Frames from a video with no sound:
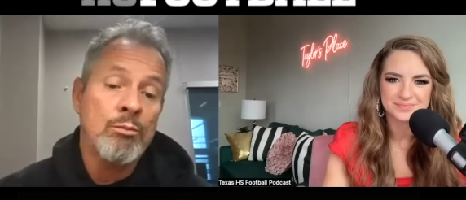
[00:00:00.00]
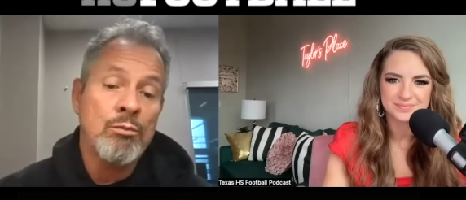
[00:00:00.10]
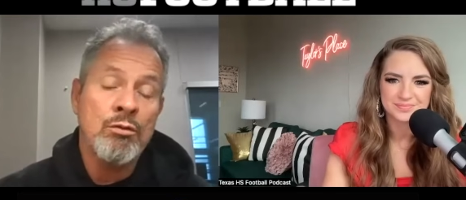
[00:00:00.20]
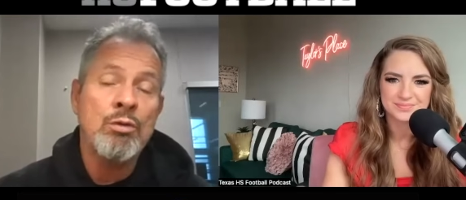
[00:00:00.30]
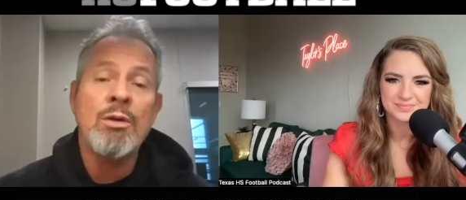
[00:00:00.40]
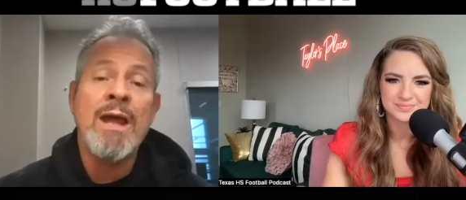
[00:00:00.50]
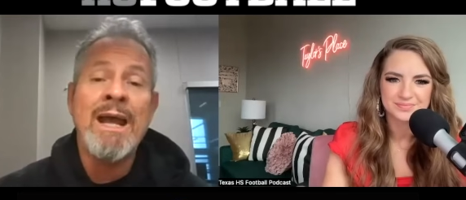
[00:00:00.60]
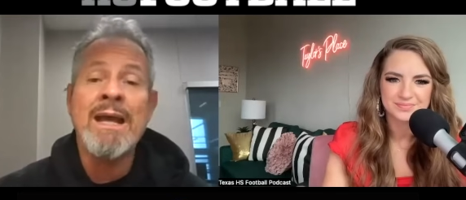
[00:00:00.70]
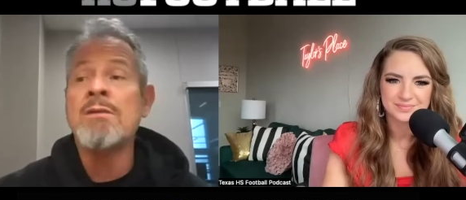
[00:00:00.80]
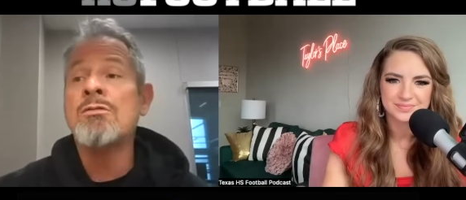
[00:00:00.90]
Speaker 1: two
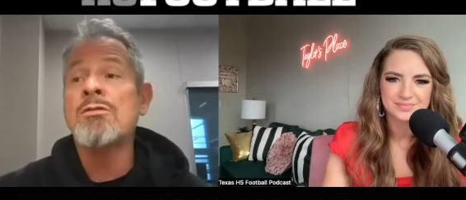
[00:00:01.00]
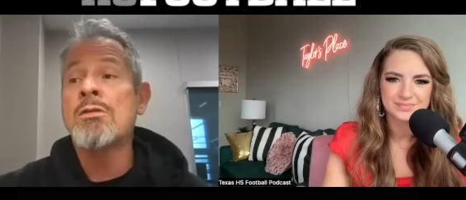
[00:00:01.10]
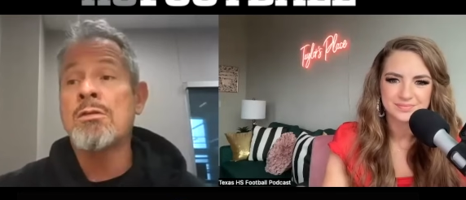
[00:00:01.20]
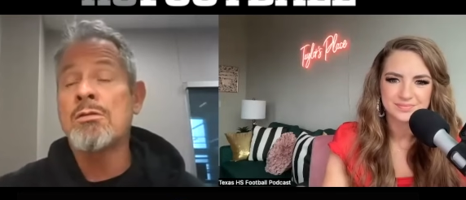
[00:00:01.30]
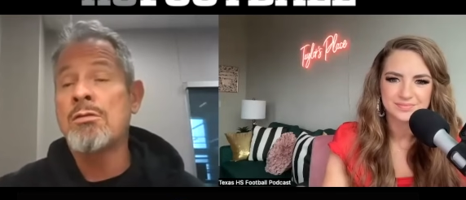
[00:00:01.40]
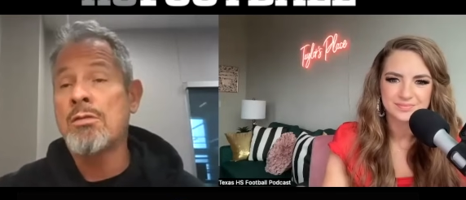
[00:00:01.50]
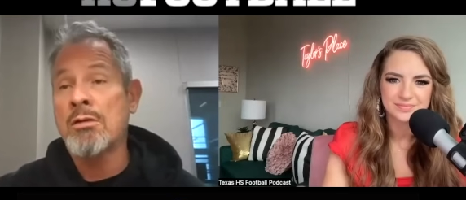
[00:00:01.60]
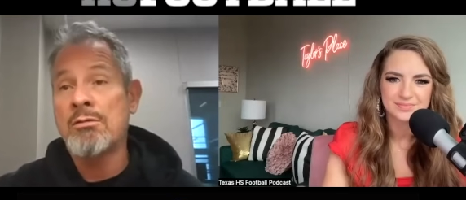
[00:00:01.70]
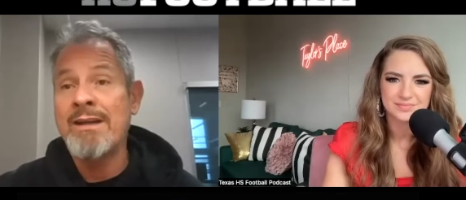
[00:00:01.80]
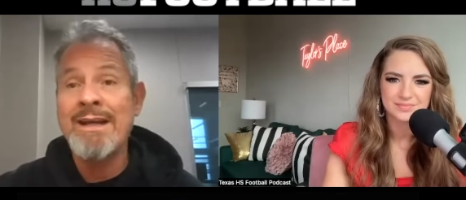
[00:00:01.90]
days to
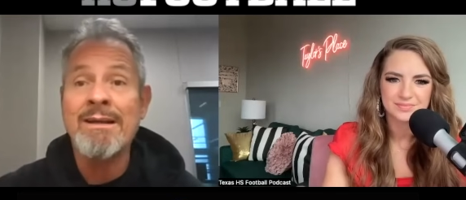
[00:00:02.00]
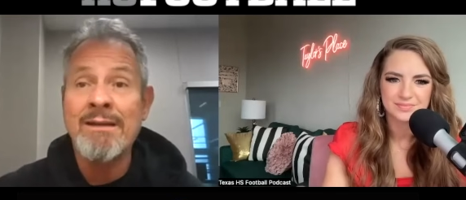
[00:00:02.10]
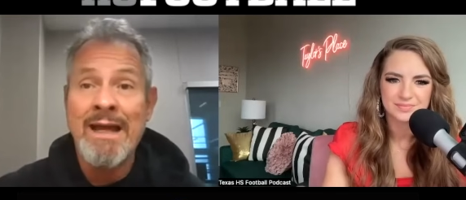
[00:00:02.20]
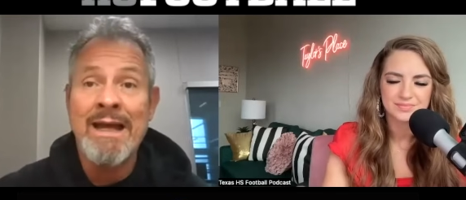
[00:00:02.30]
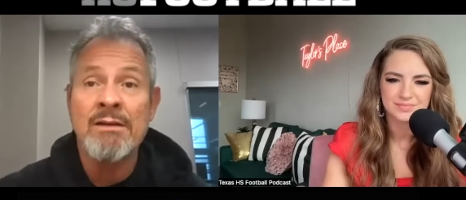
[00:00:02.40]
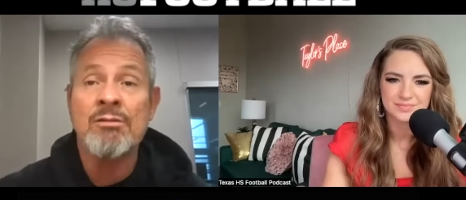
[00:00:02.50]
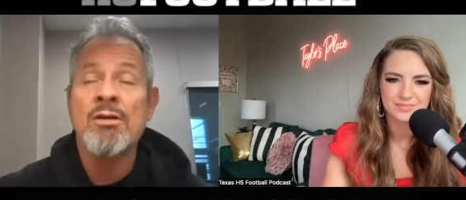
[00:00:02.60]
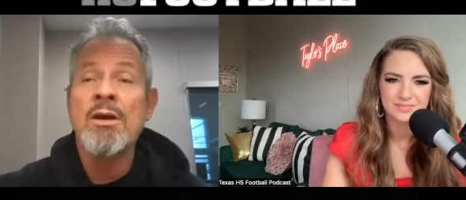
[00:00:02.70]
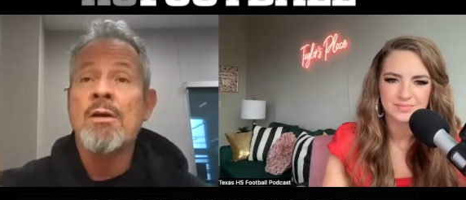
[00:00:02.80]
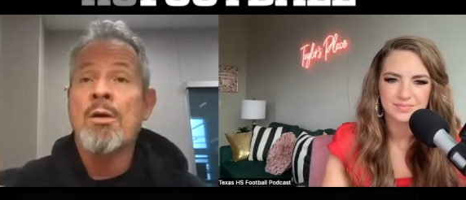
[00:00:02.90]
10 days
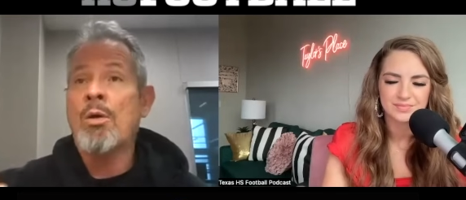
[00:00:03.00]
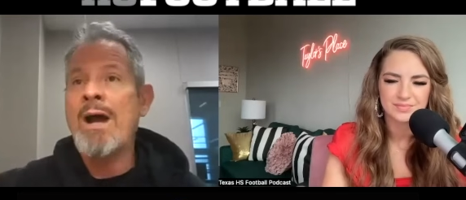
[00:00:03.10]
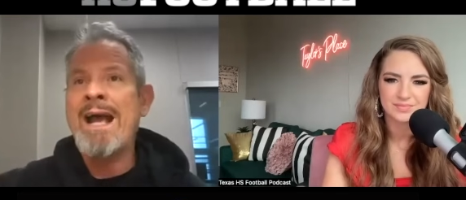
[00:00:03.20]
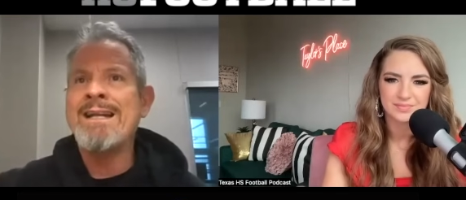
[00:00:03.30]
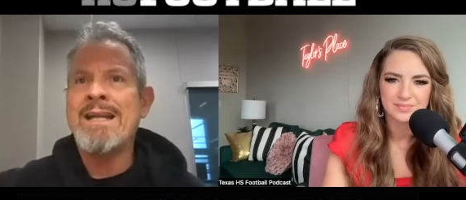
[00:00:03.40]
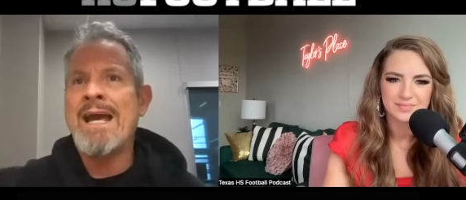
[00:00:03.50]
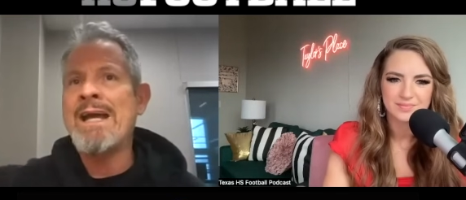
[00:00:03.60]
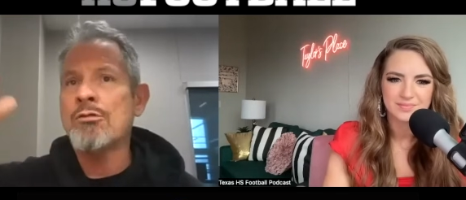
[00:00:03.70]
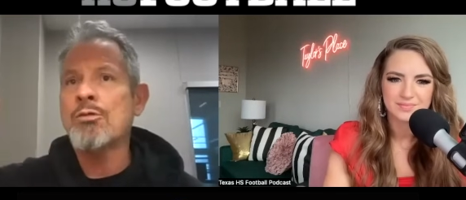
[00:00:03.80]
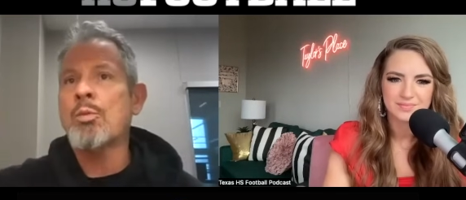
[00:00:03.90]
or eight
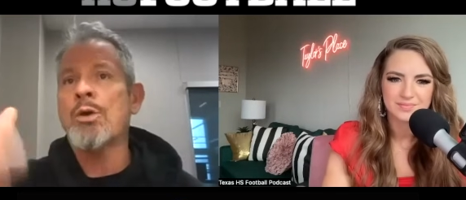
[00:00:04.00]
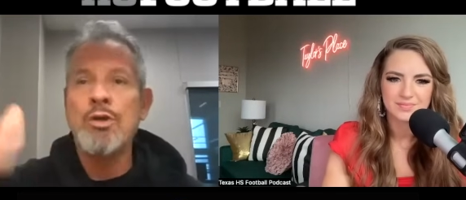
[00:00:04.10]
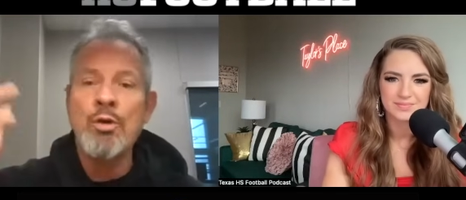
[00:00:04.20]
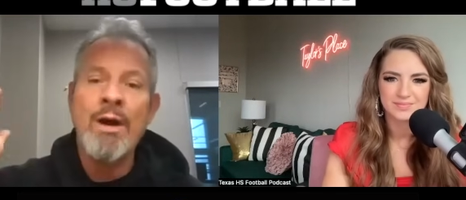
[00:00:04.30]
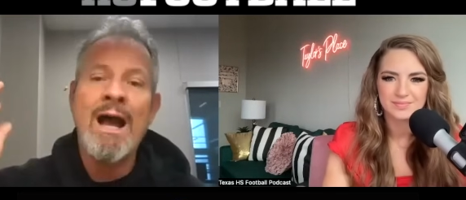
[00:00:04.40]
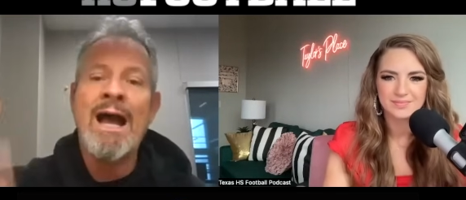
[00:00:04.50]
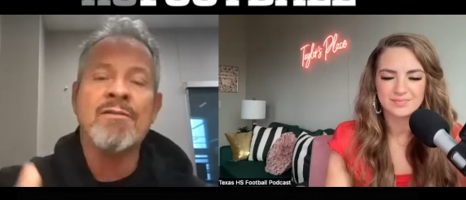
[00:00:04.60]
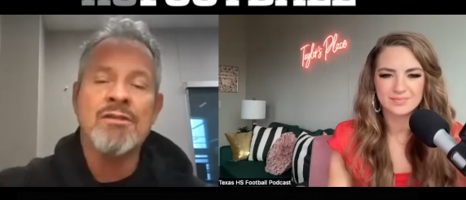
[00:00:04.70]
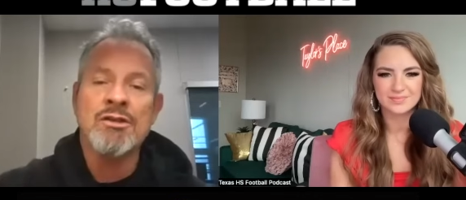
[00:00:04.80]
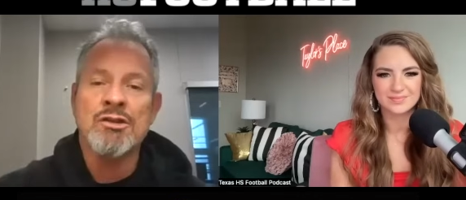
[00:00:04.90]
days where you
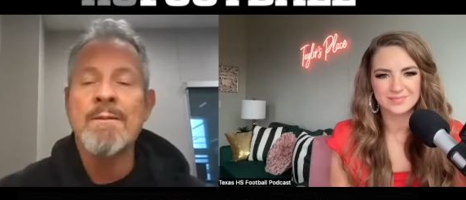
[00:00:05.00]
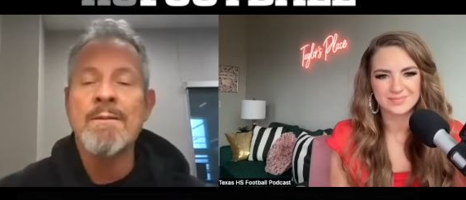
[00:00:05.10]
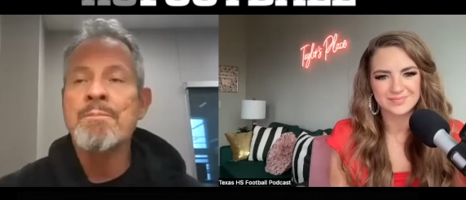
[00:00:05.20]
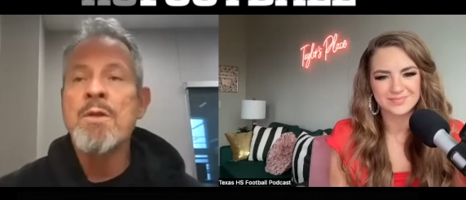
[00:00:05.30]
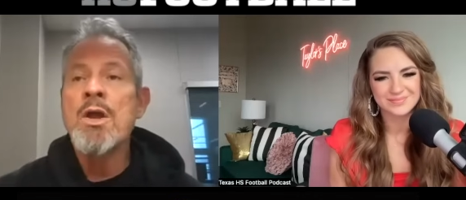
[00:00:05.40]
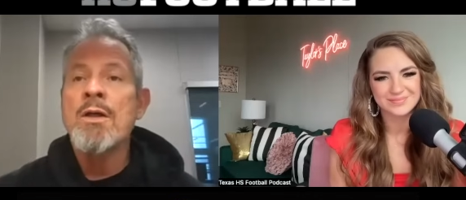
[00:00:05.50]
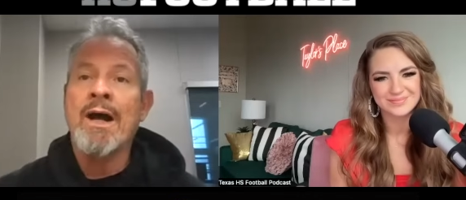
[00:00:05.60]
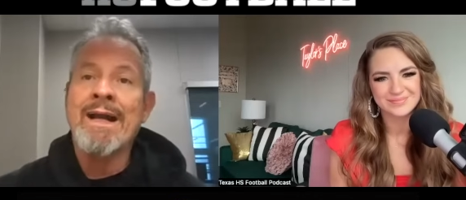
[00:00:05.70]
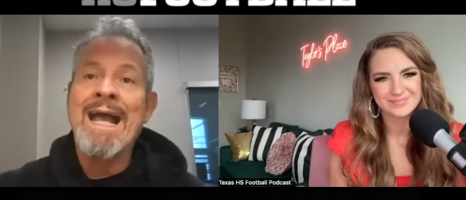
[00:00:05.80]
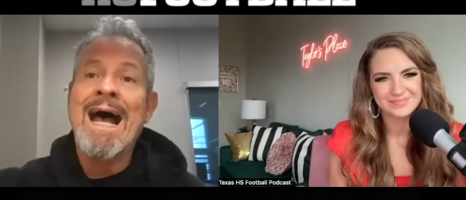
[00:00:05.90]
have to
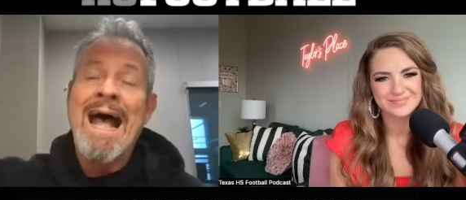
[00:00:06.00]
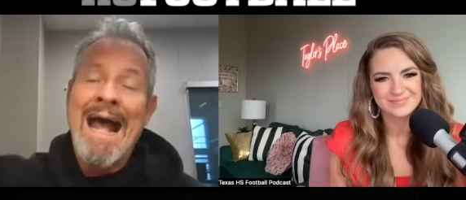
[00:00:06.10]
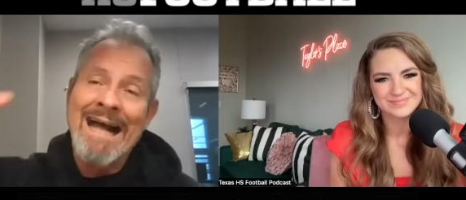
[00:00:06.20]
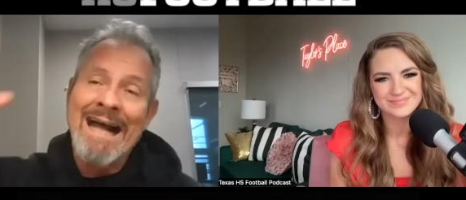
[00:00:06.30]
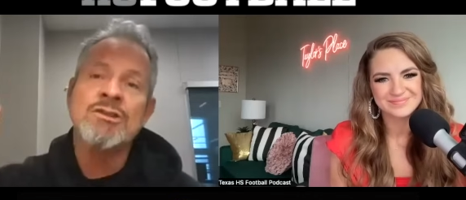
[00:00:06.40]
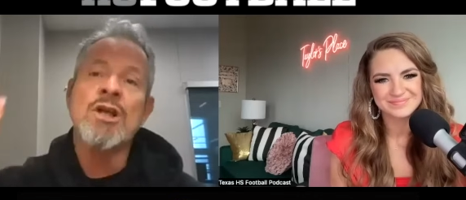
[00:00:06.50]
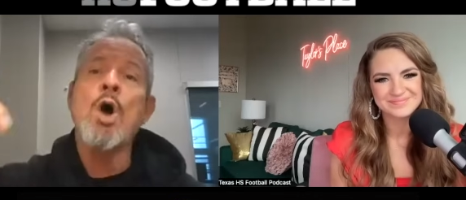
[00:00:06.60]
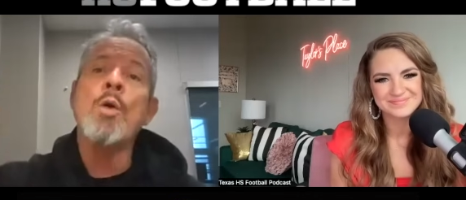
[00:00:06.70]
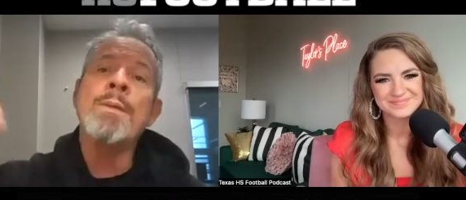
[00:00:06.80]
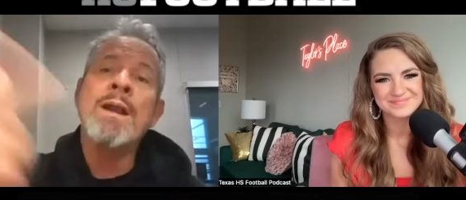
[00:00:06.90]
a guy has to
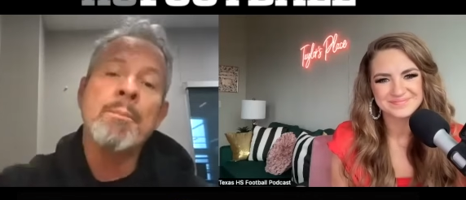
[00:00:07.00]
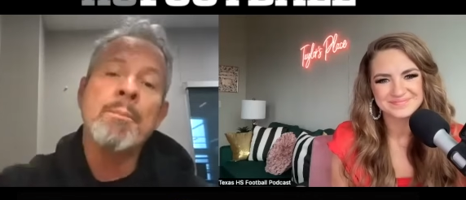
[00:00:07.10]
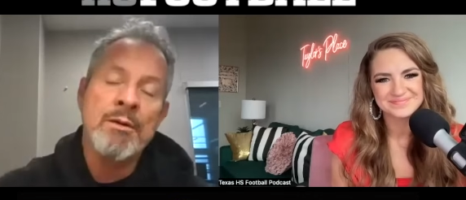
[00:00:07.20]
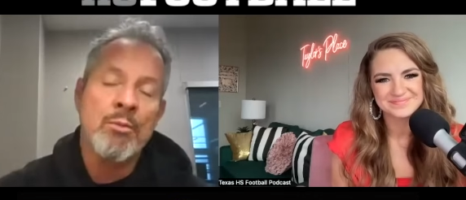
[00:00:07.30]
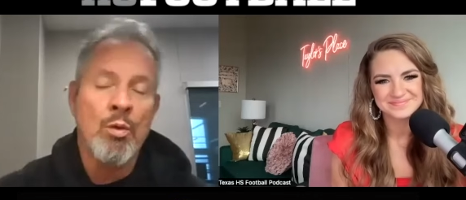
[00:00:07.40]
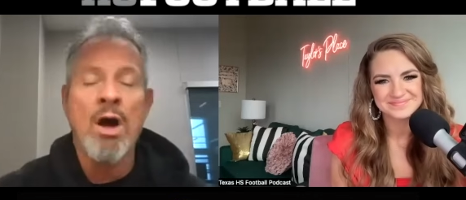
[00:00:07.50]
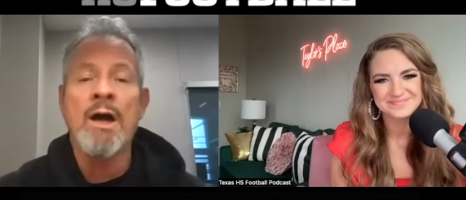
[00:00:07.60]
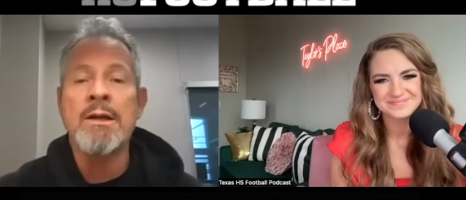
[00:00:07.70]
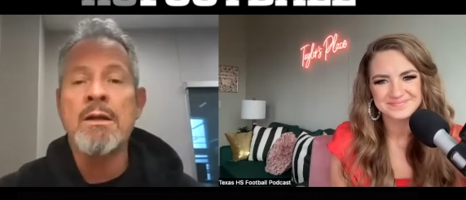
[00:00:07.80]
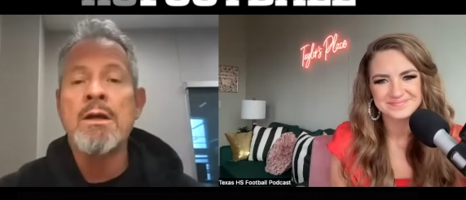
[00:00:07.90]
open up and
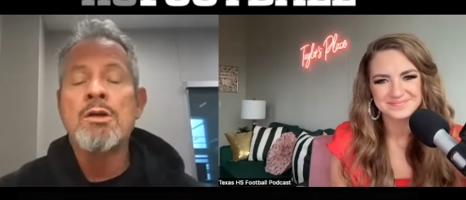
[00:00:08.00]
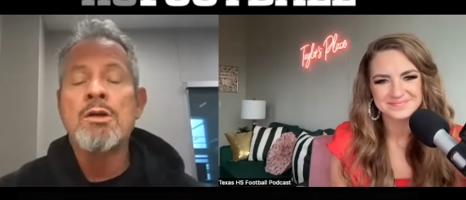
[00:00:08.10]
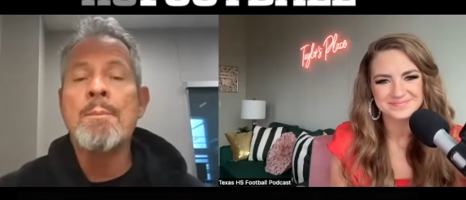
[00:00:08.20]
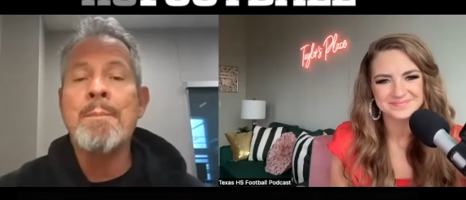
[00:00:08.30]
run to mm-hmm.